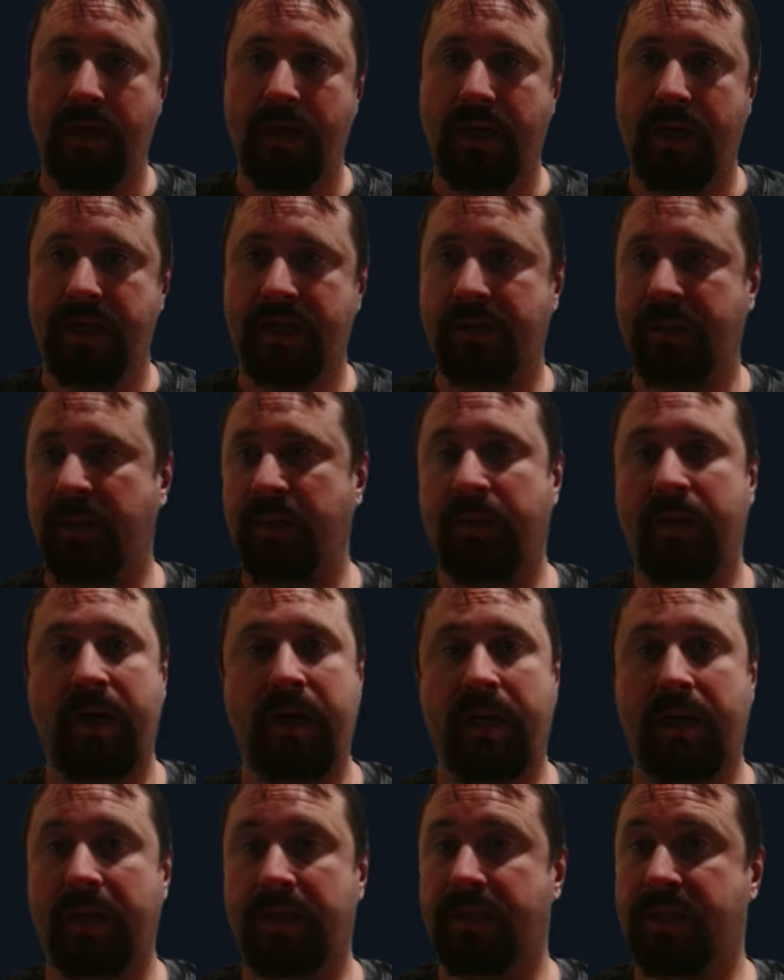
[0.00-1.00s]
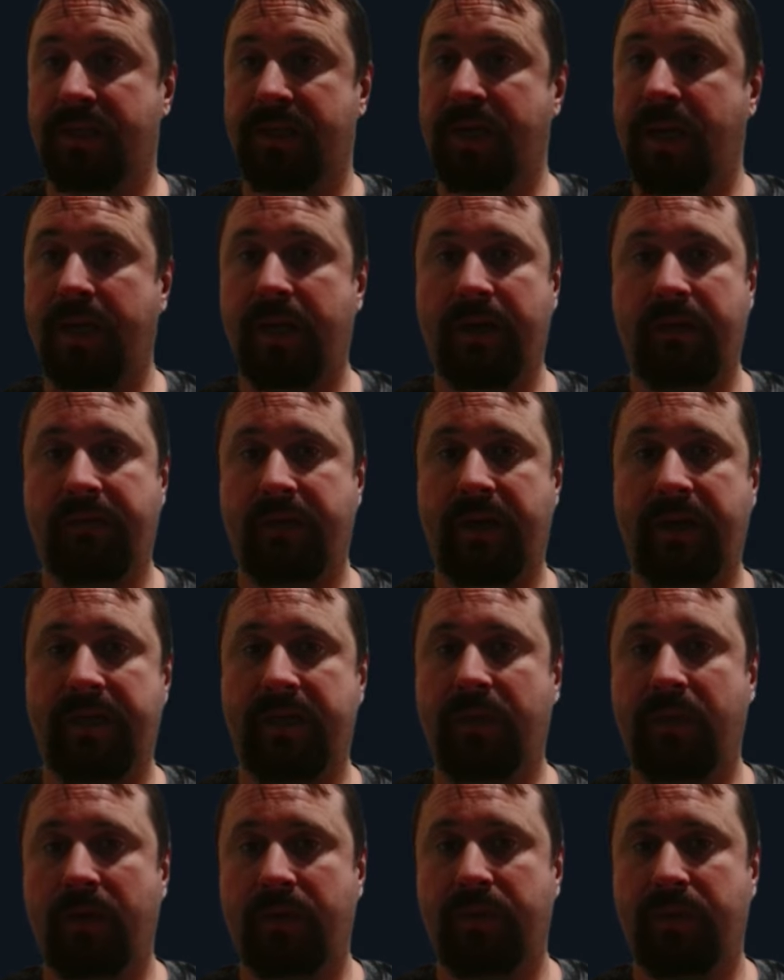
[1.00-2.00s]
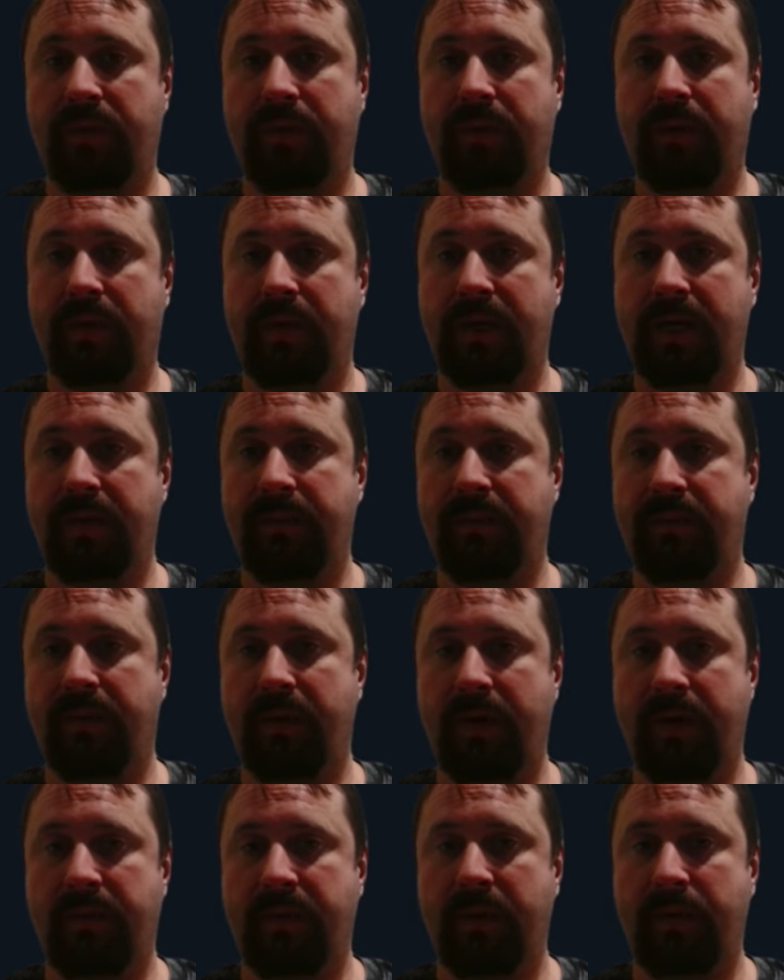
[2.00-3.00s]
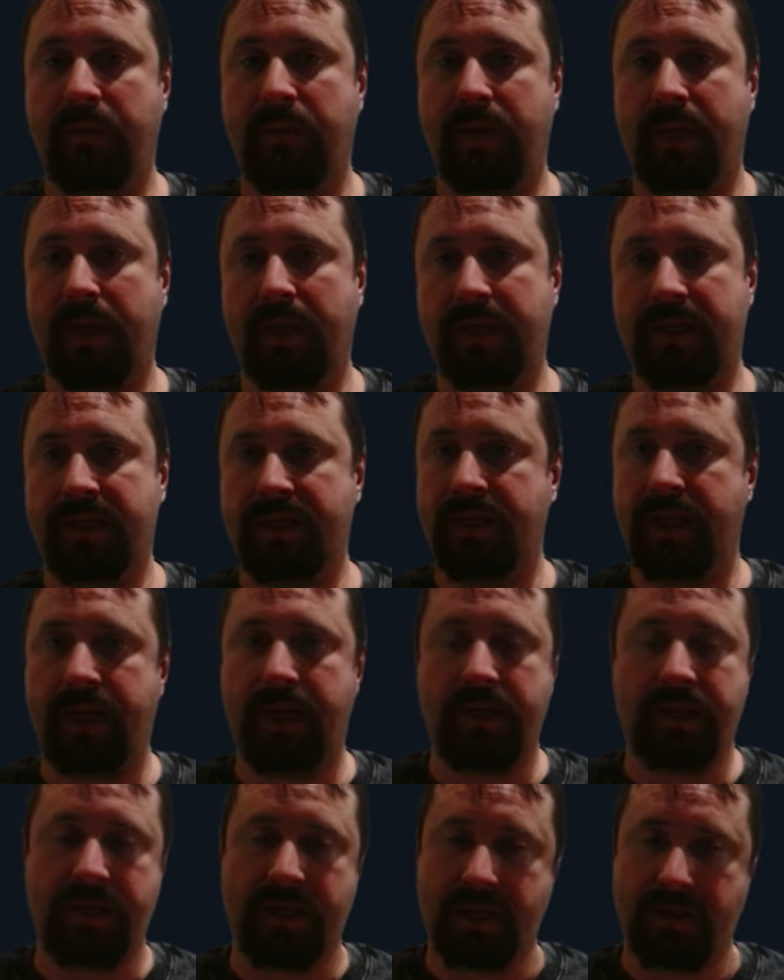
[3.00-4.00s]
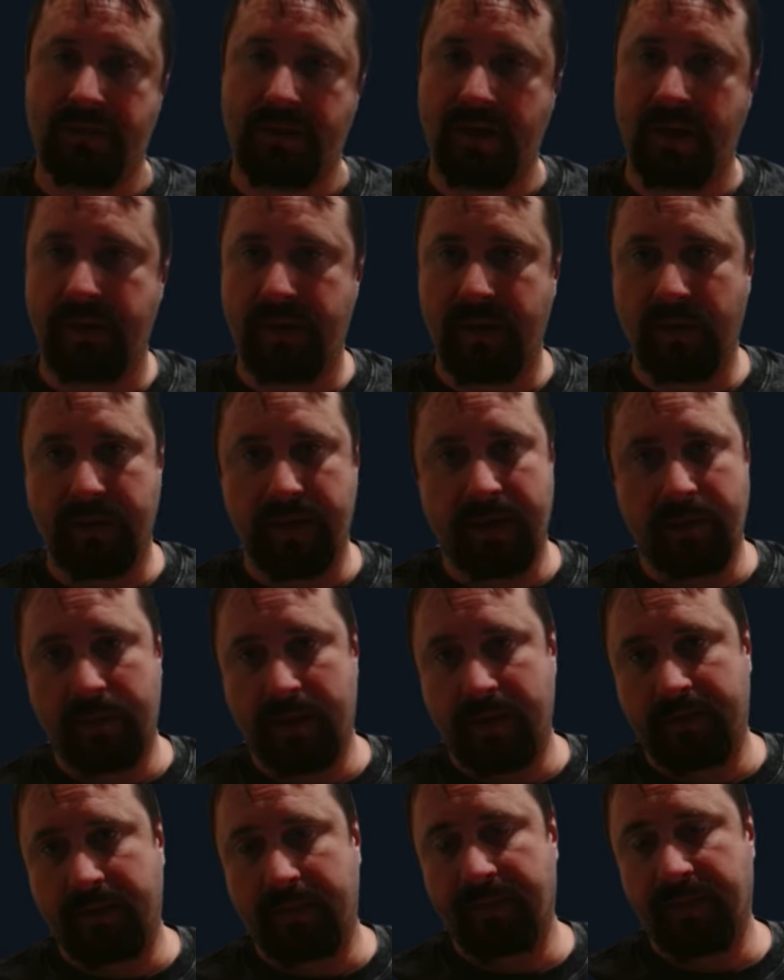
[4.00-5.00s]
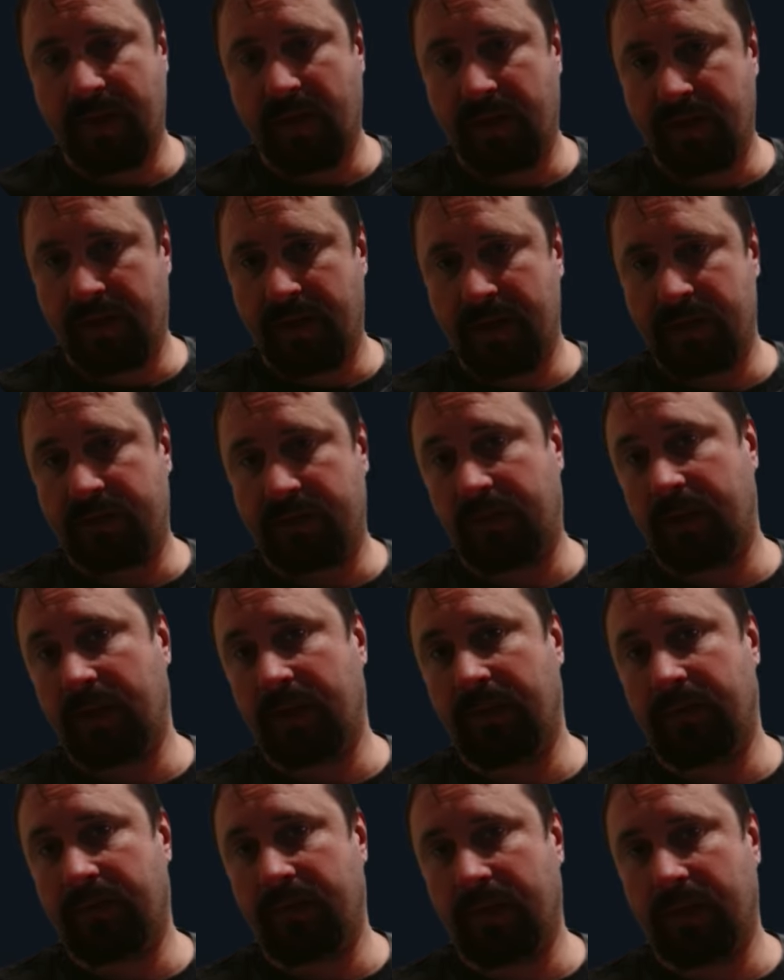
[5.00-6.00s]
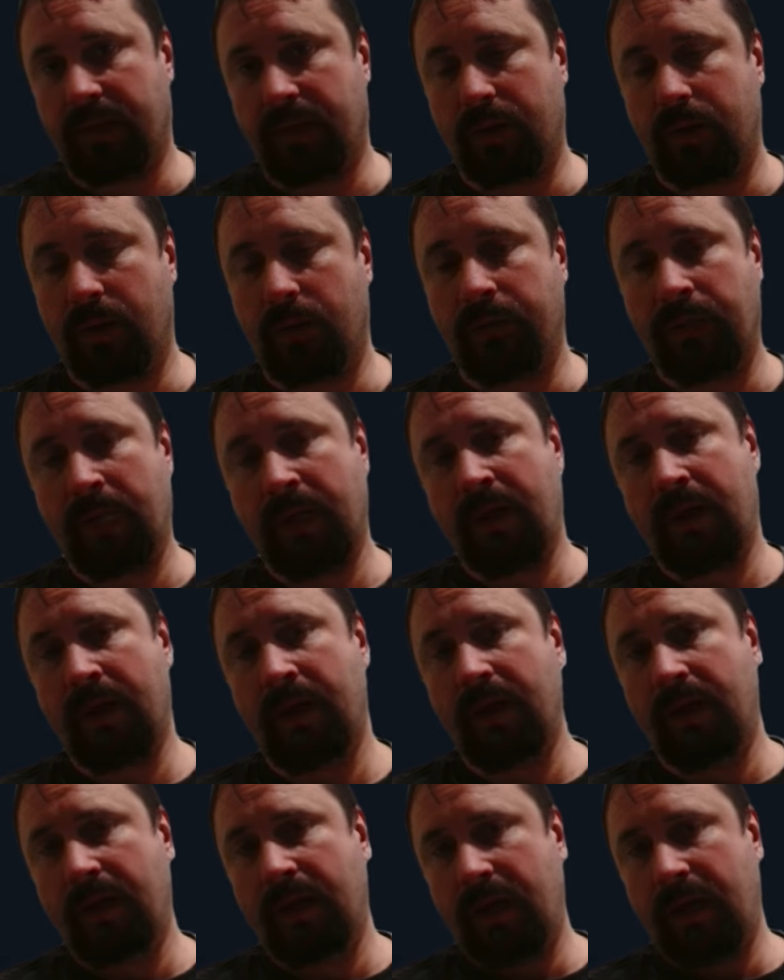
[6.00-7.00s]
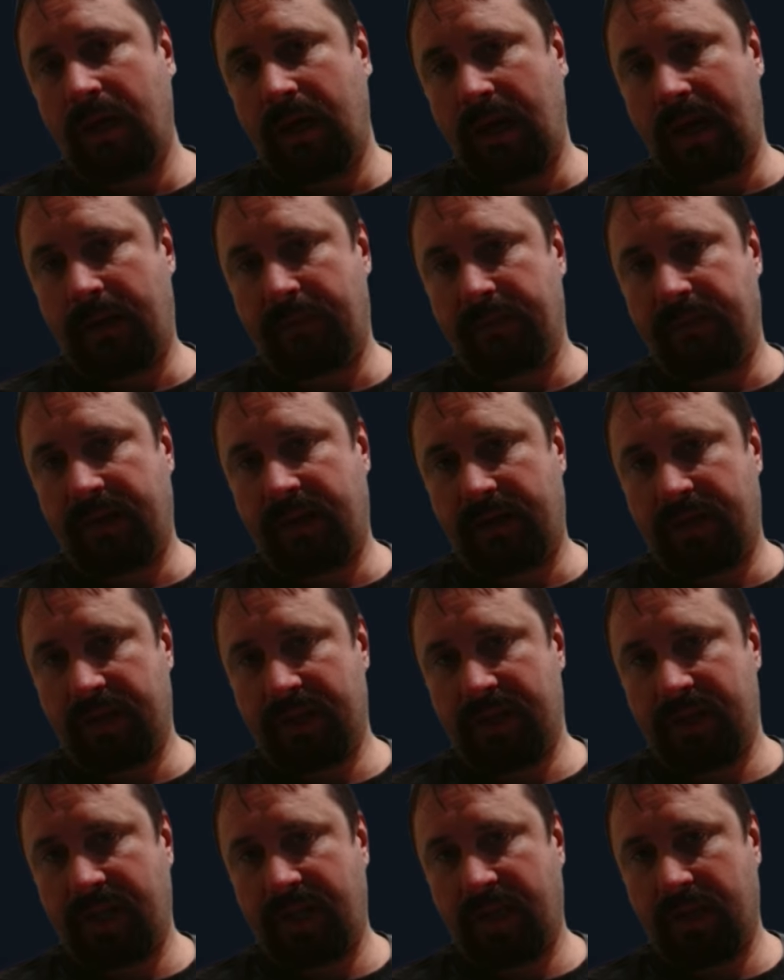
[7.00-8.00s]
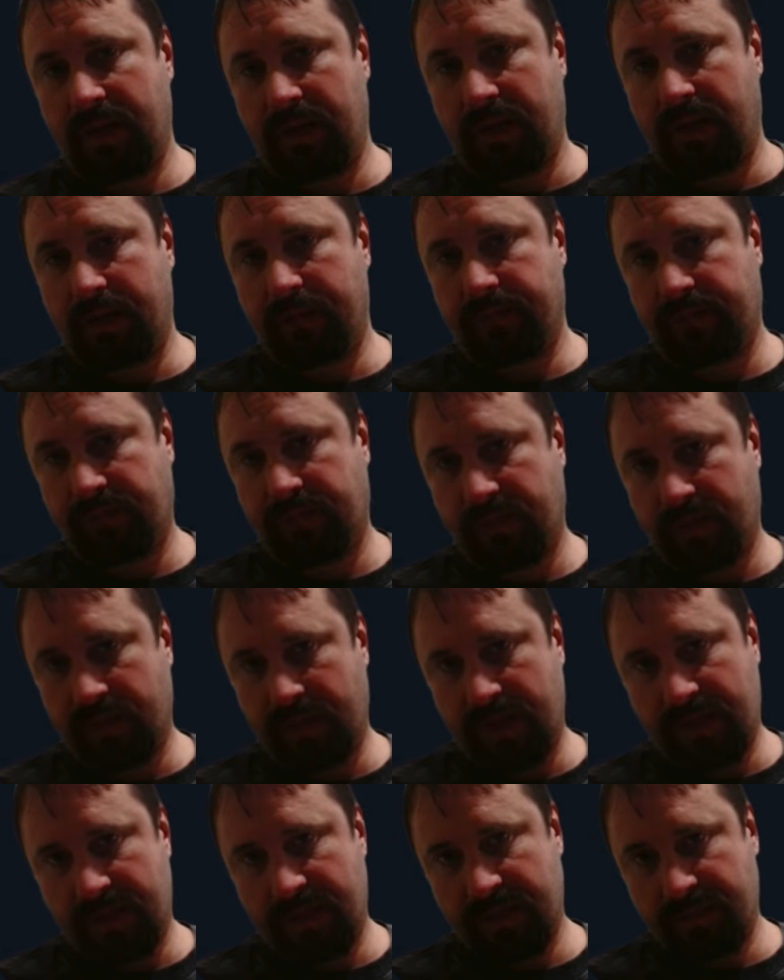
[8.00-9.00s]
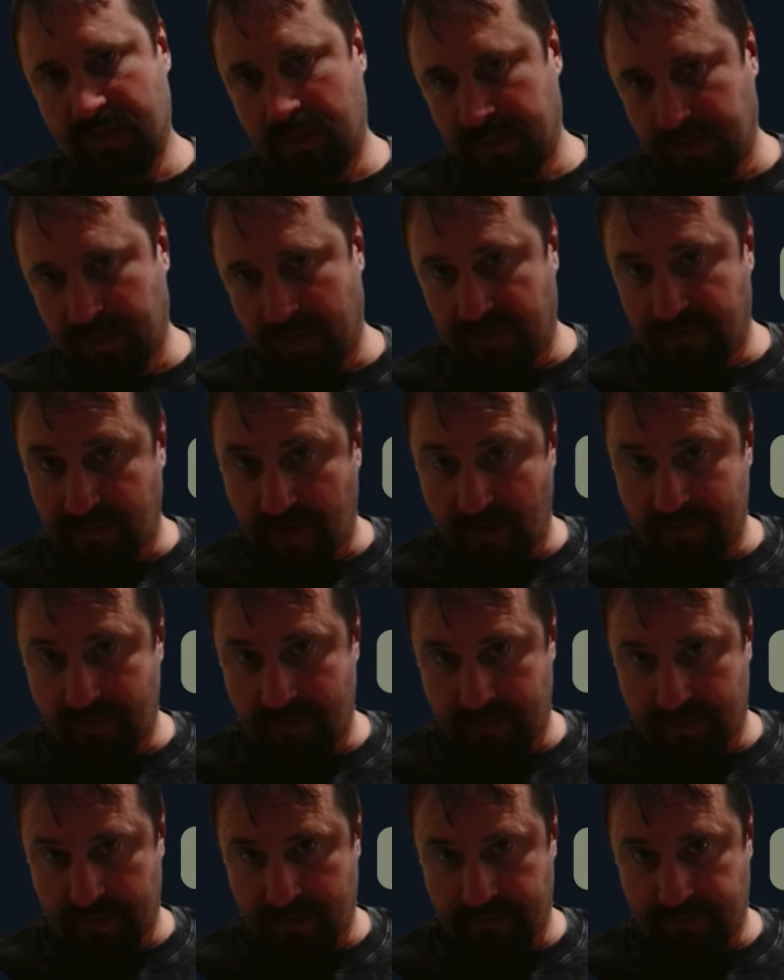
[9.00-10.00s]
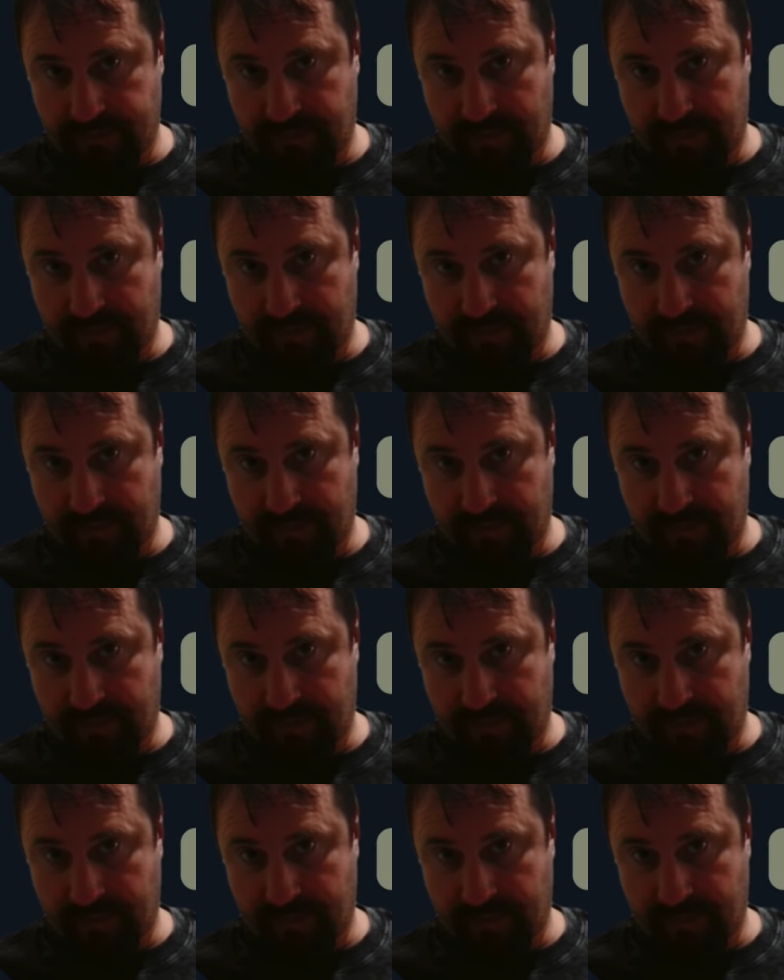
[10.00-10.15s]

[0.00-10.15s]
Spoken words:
And some people might like to start it at the very top. All right, other people might like to start it just around the middle there, whatever. I think that's really, really cool. Now this here though, this is probably my favorite bit.